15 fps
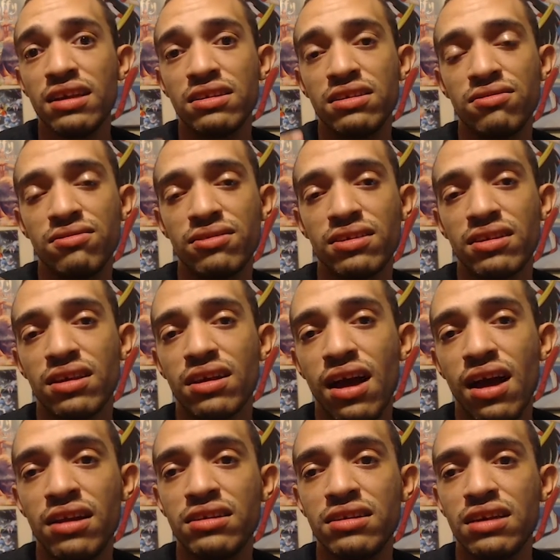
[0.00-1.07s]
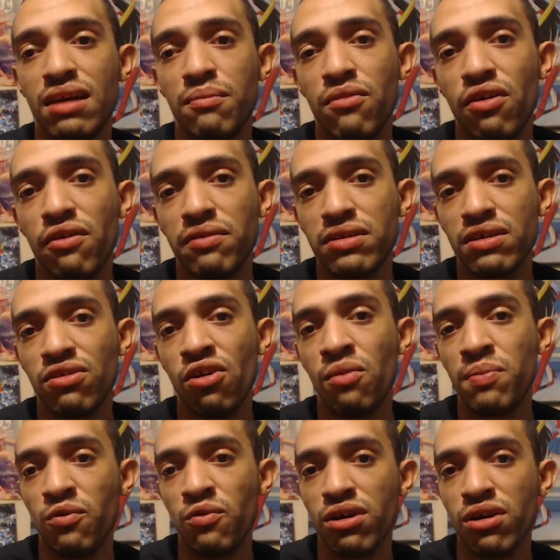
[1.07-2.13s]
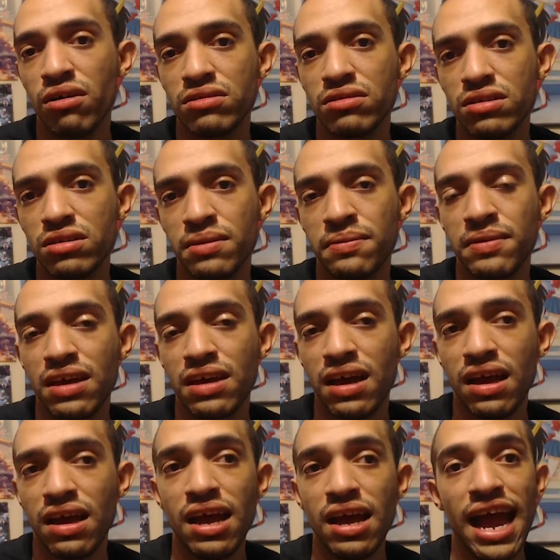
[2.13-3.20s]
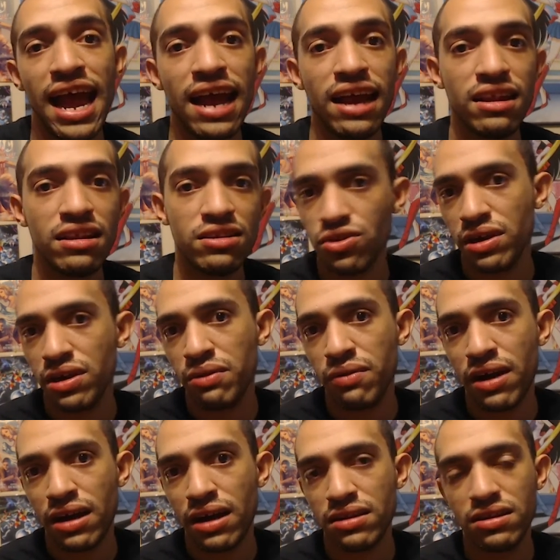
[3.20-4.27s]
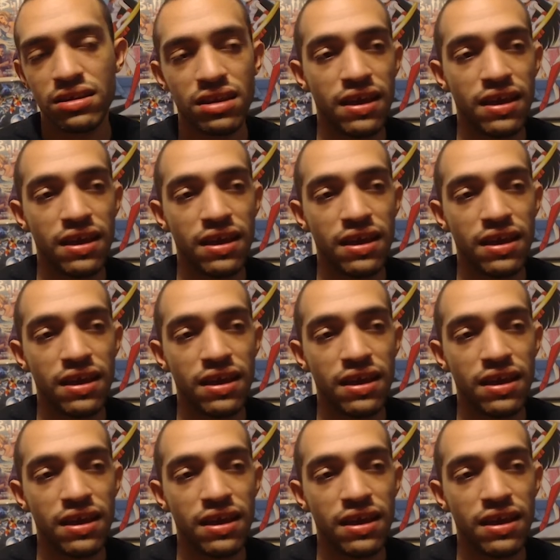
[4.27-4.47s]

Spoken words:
to understand more with the open world stuff like that. And story wise,